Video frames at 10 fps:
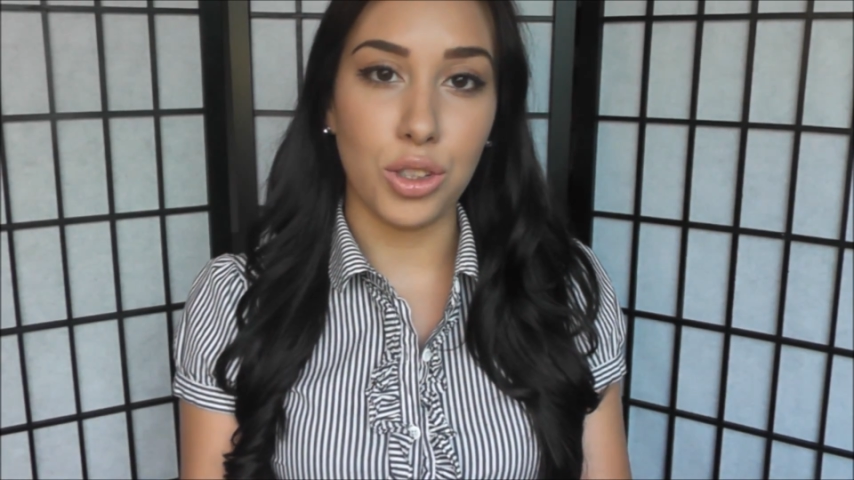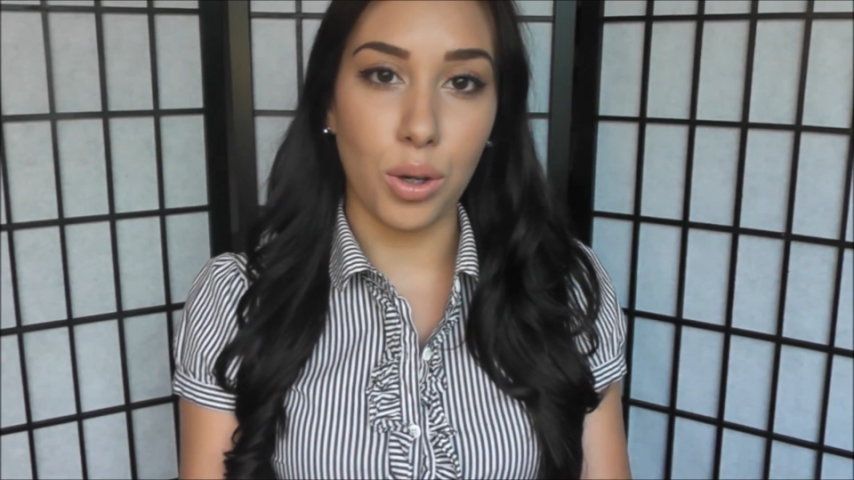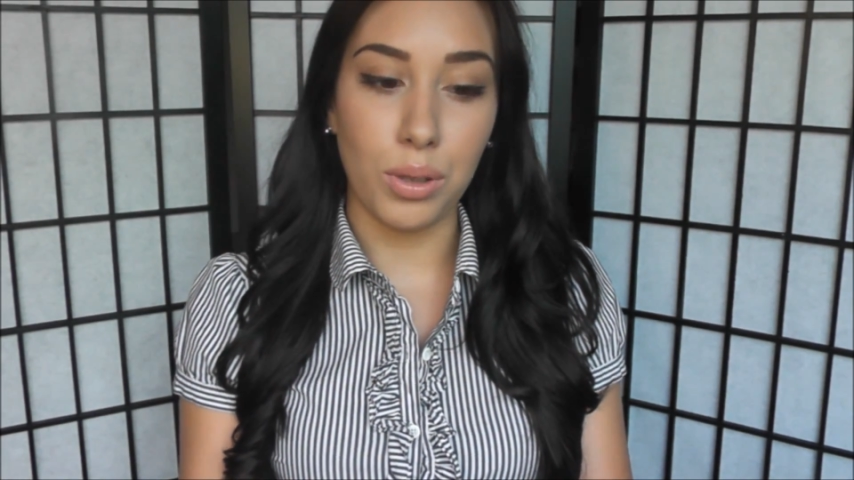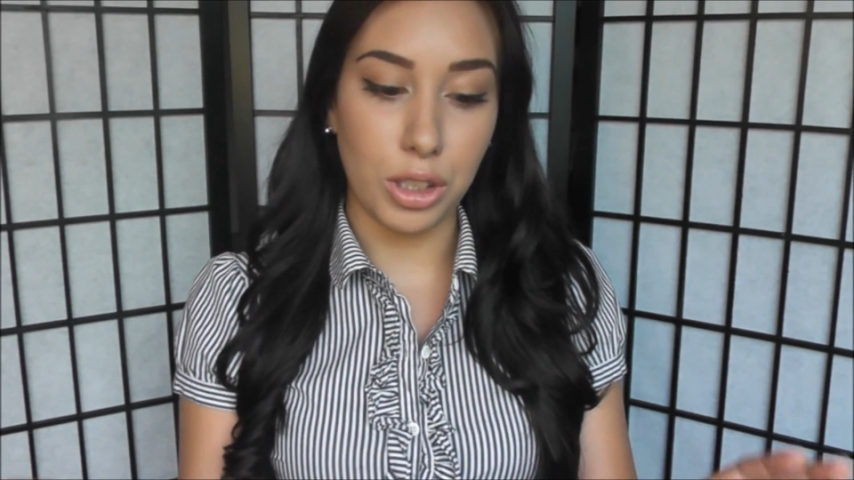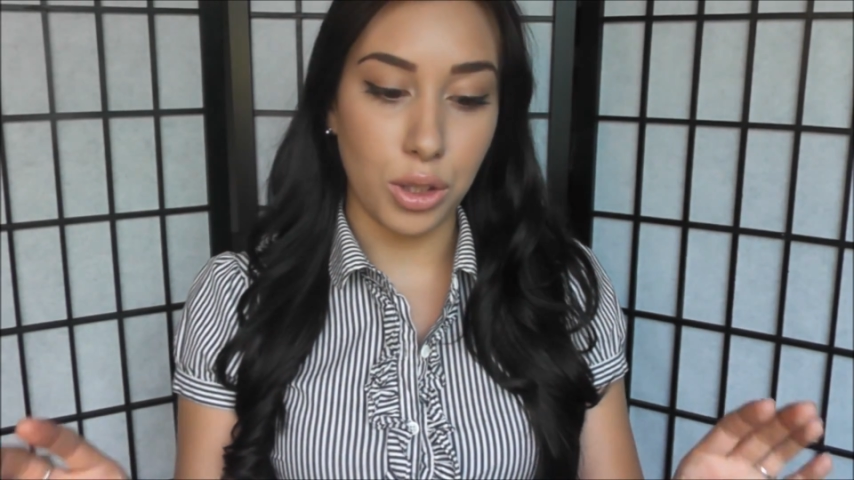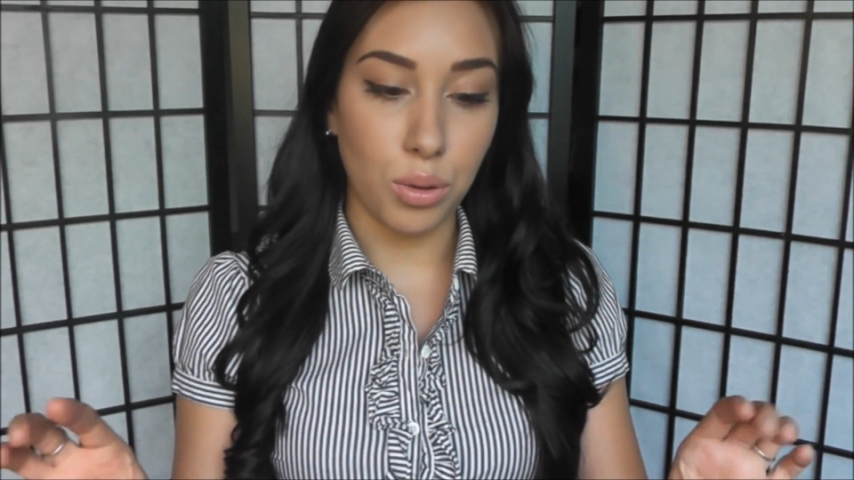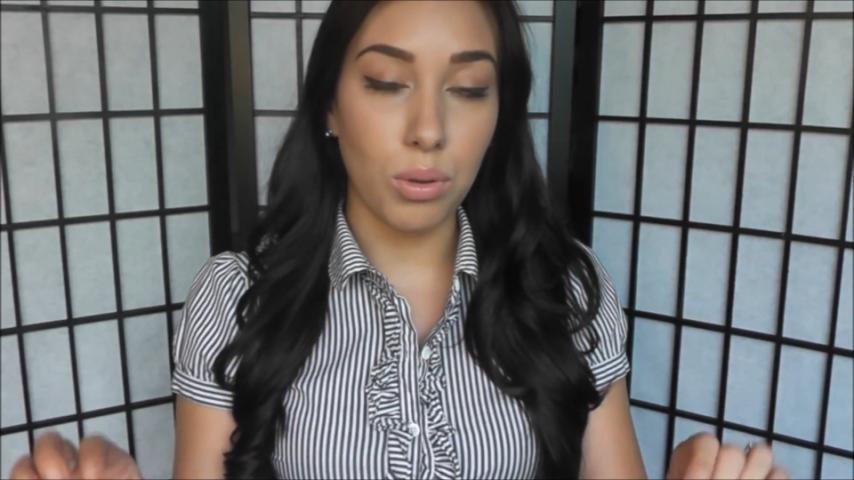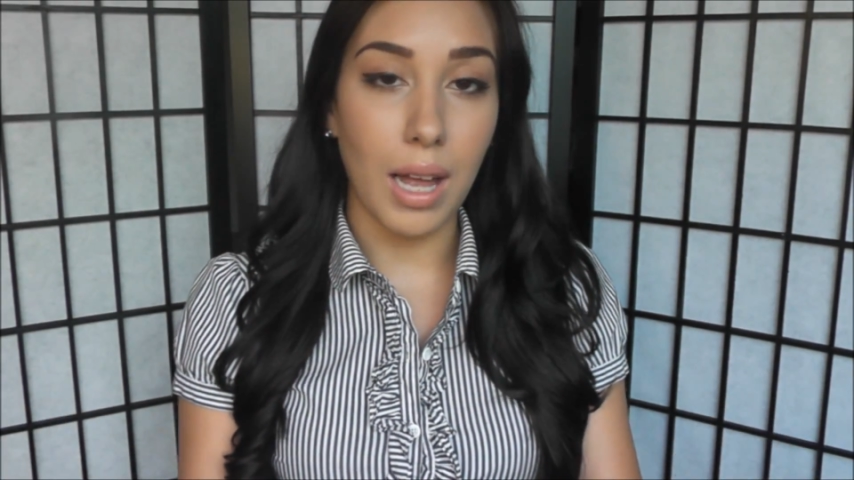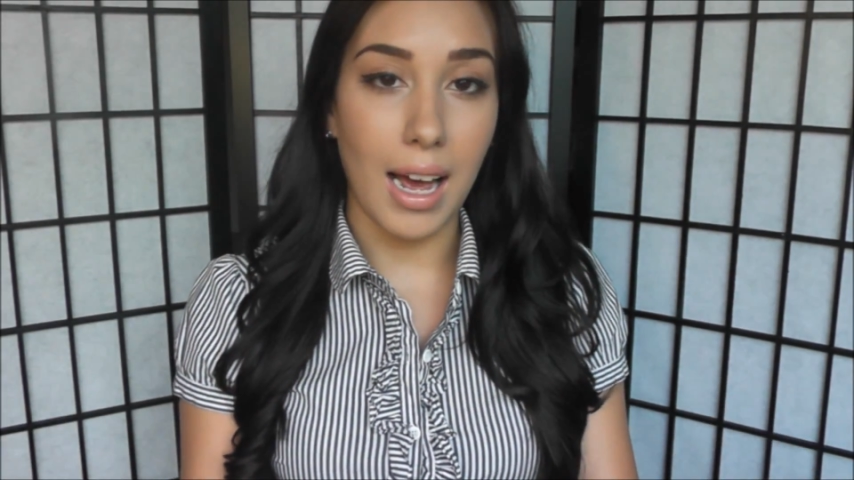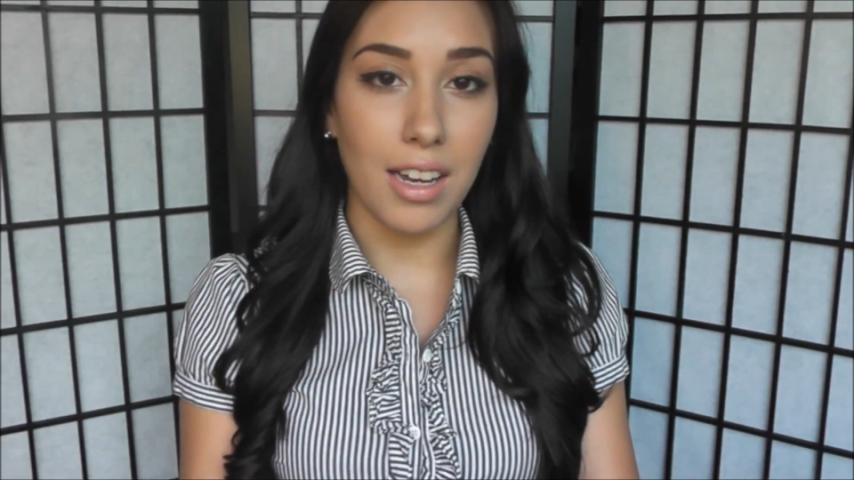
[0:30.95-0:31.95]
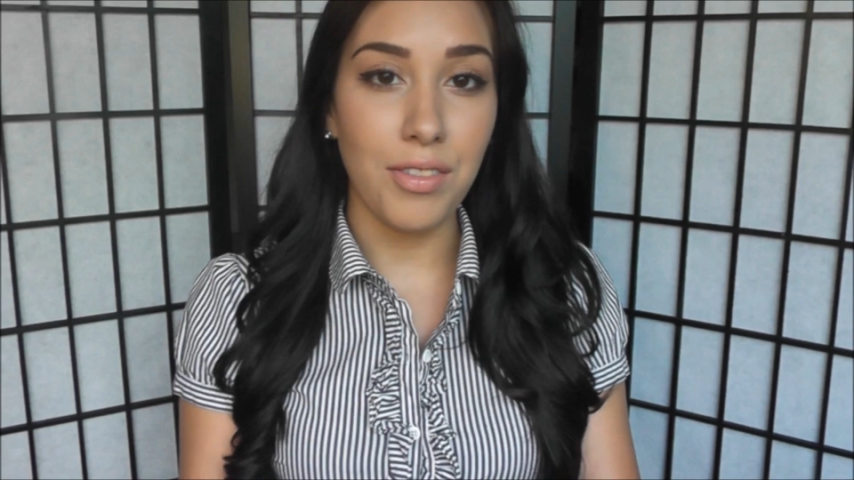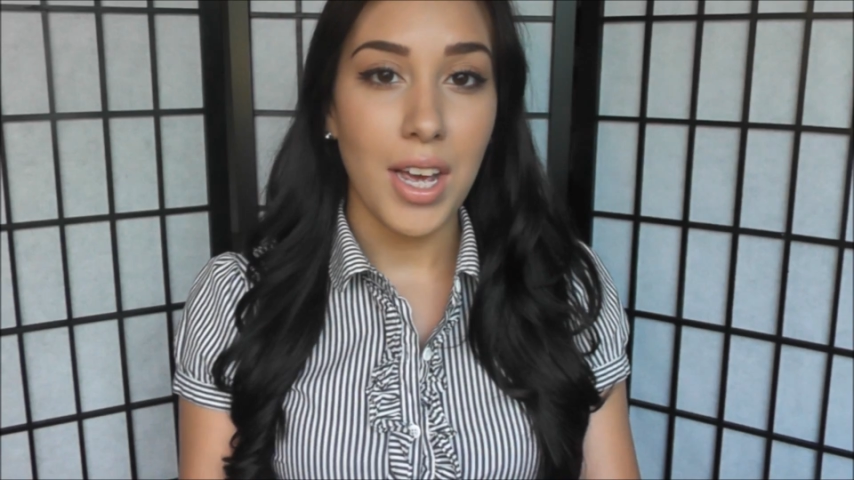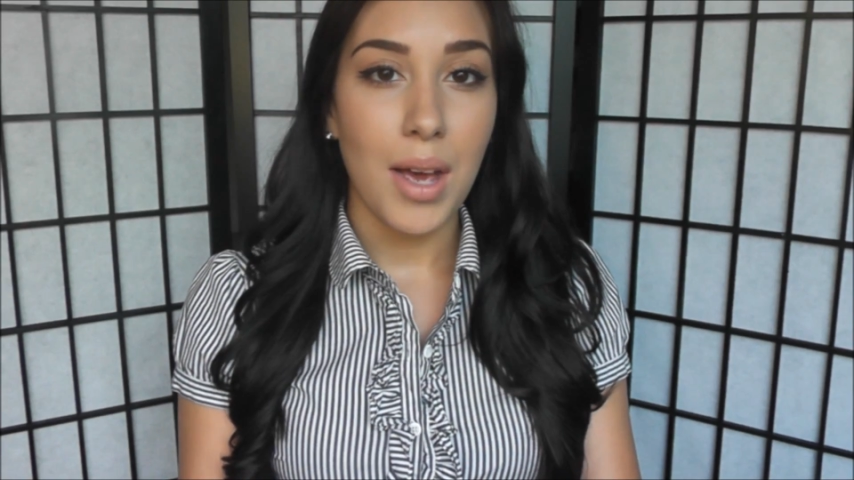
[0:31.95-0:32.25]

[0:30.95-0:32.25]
show it to you live.